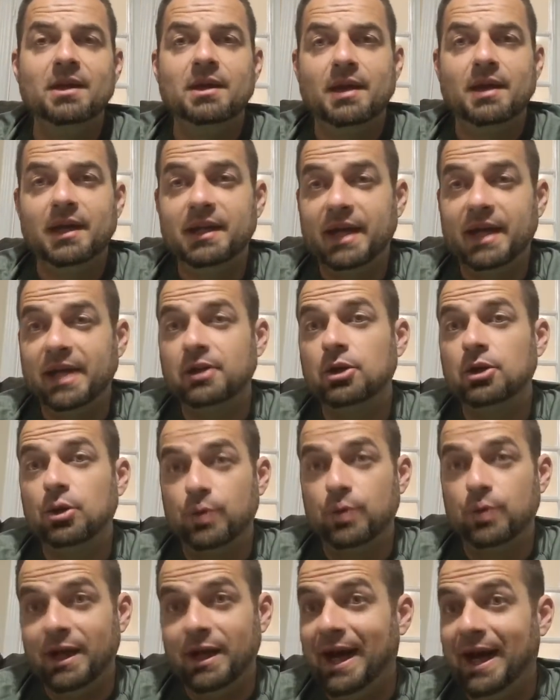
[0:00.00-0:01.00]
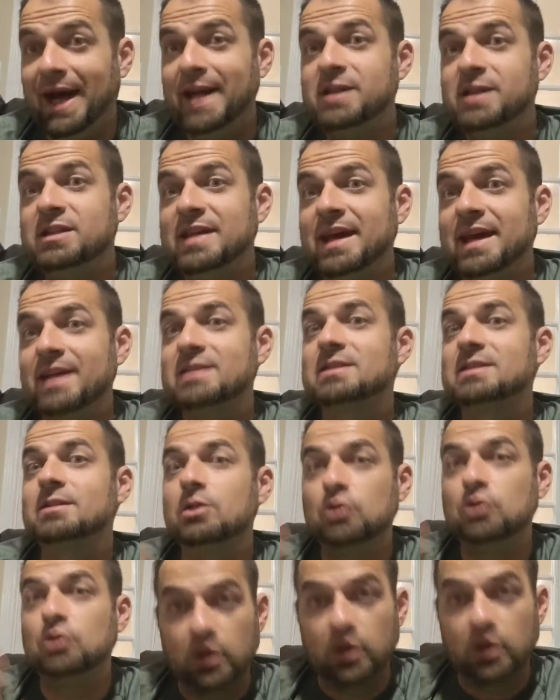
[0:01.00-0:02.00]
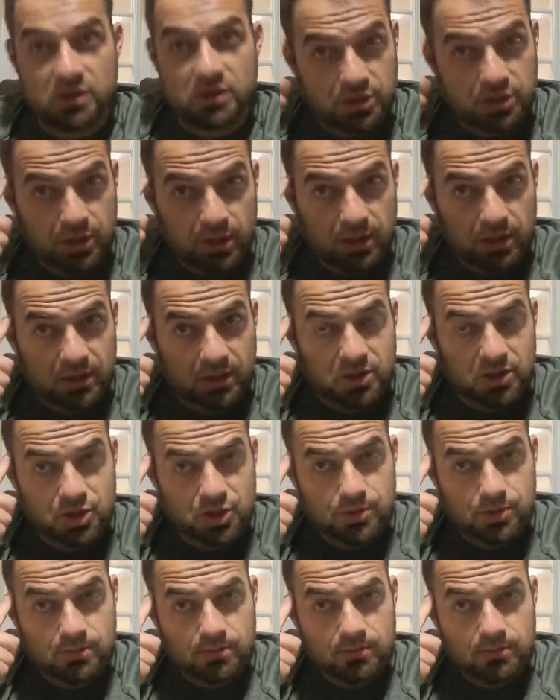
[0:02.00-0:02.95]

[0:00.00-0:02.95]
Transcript: and I go and I test the dog's knowledge,